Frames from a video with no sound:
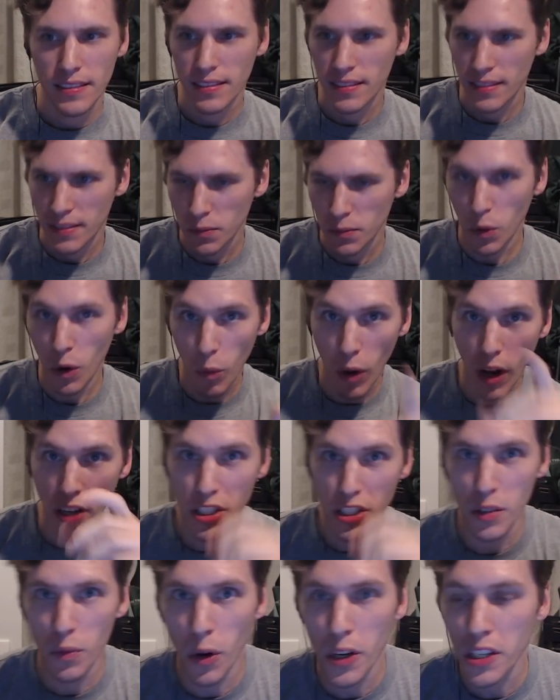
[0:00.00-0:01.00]
We'll watch
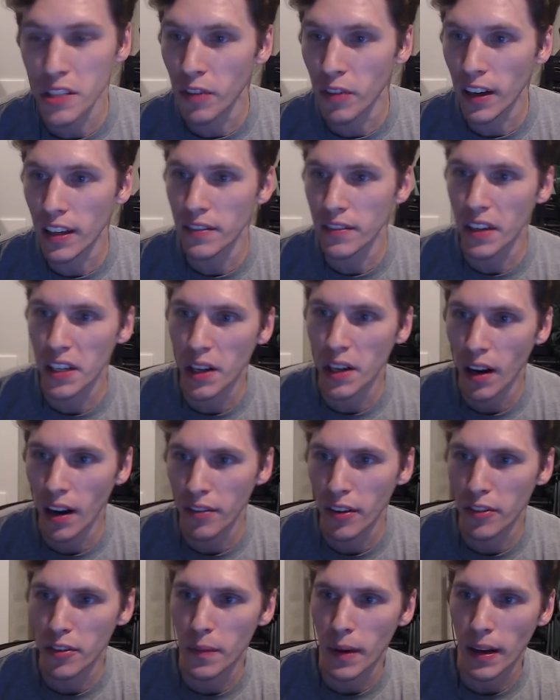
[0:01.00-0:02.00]
the worst fucking video I've
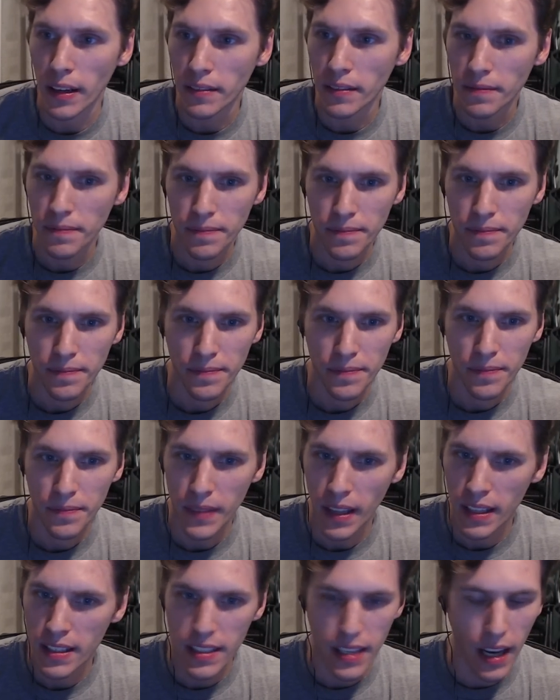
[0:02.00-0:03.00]
ever made.
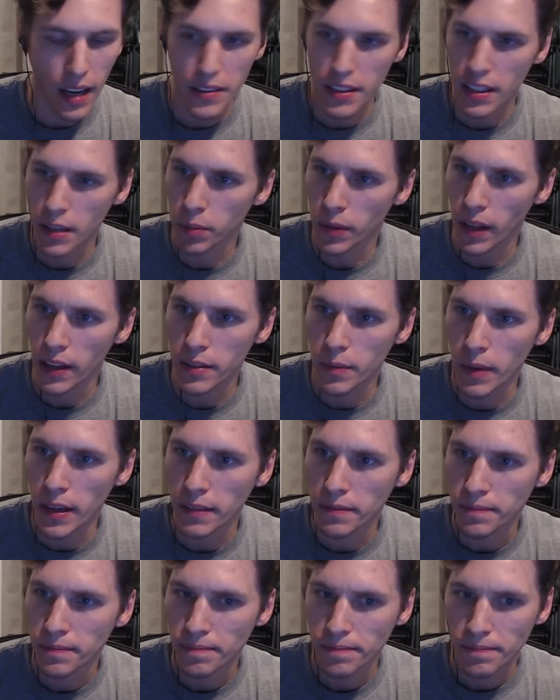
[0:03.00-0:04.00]
That sounds like a plan to me.
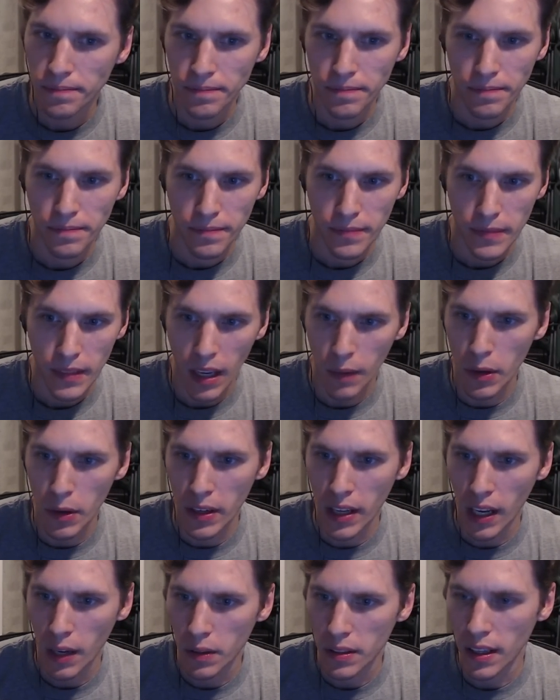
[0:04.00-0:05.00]
I'm
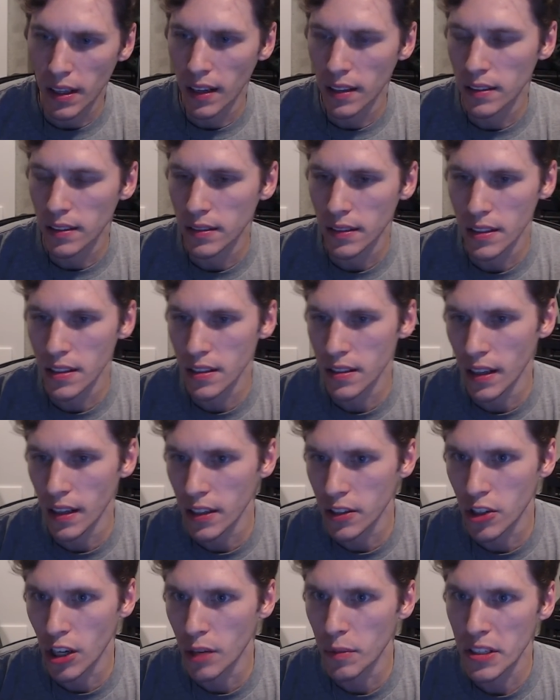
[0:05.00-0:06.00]
okay with that. This is like
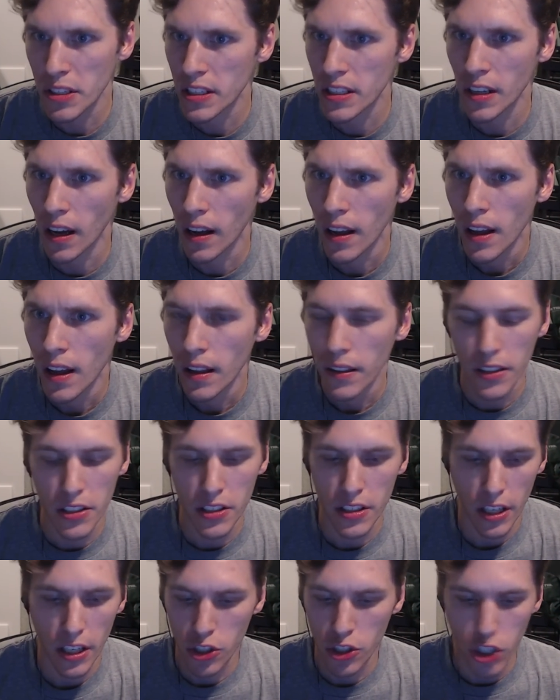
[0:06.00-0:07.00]
Jerma su- This is
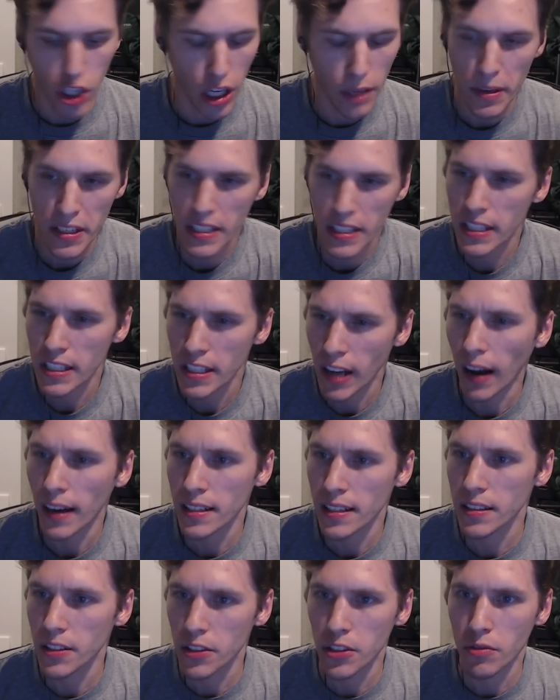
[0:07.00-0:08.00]
like Jerma sucks
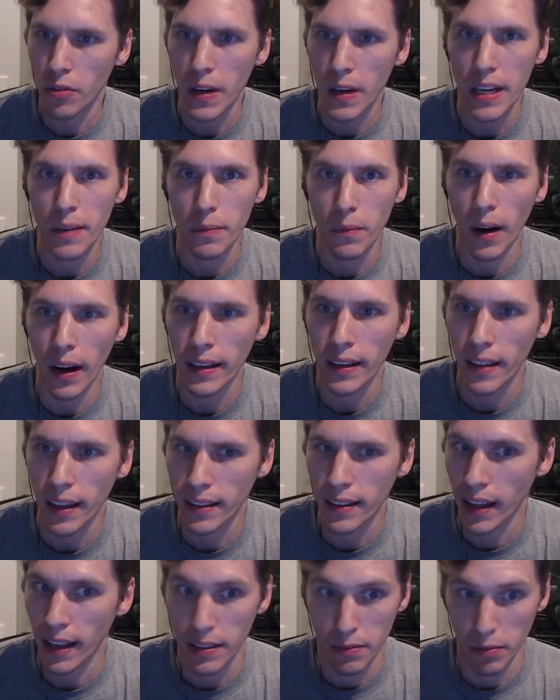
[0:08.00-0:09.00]
the stream, right? Like
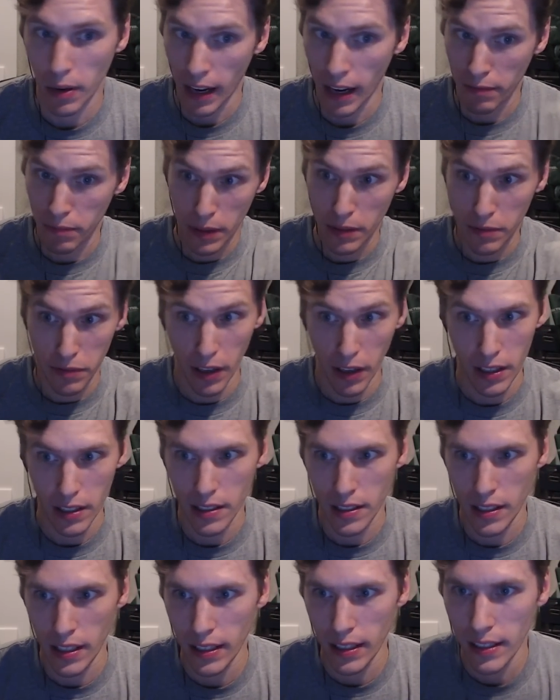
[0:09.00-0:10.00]
that's what I've been fucking
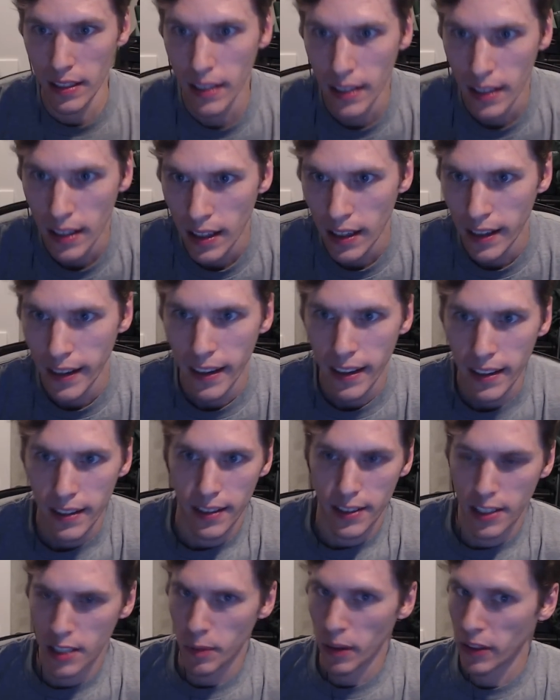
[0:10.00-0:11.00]
seeing. This
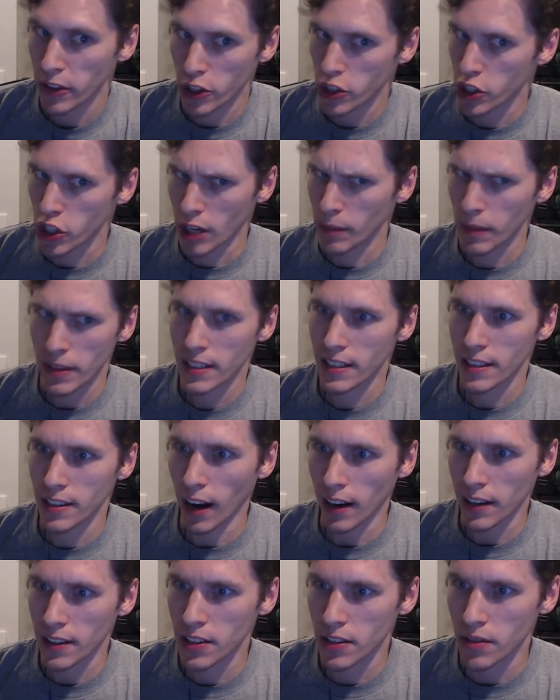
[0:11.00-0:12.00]
has been the Jerma suck
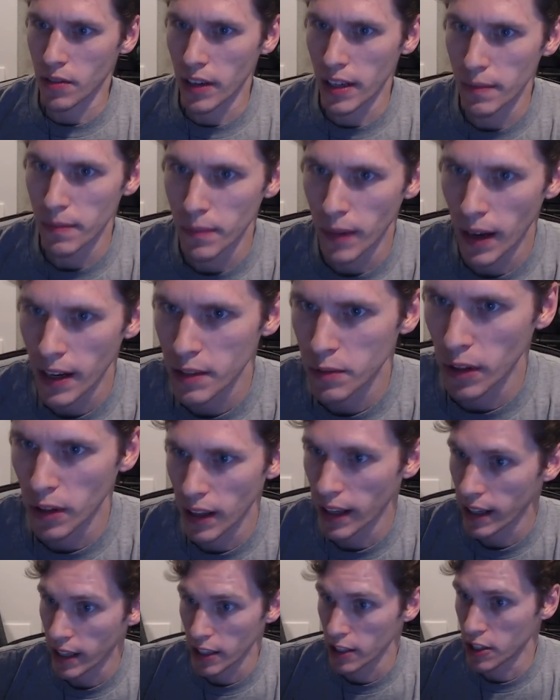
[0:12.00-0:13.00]
stream. Might as well
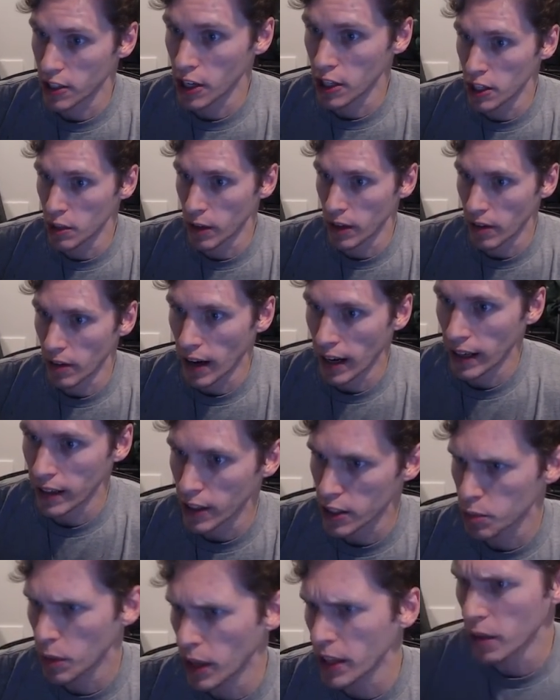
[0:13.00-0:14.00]
like continue it, right? Let's
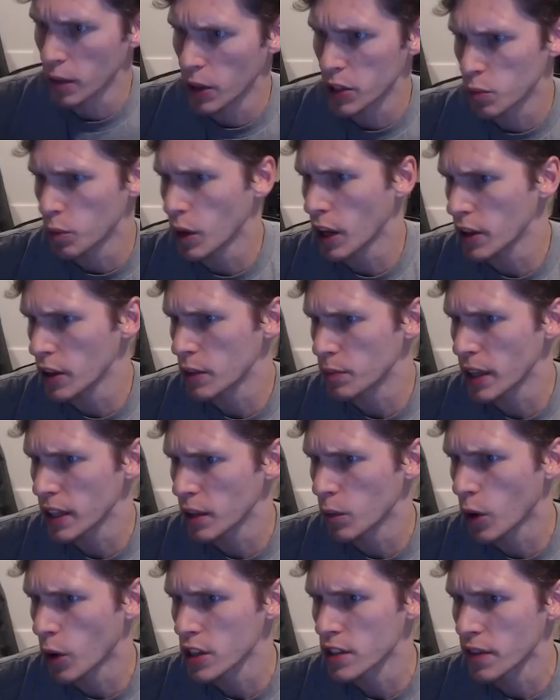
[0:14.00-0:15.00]
play the let's, let's play the
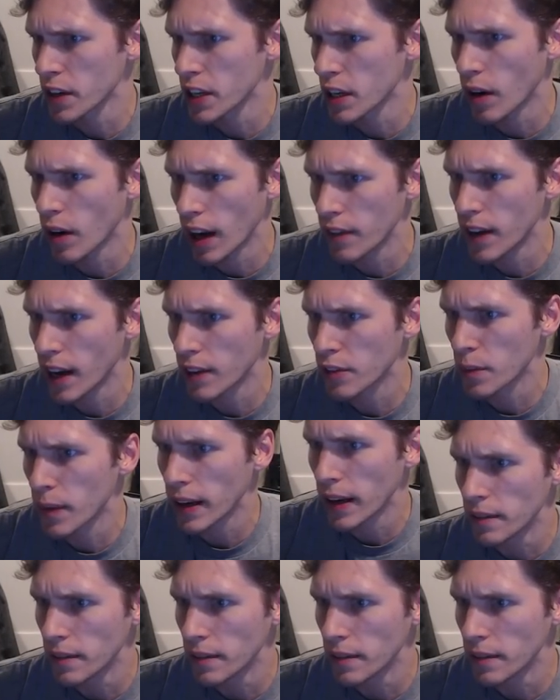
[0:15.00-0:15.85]
worst video I've ever made.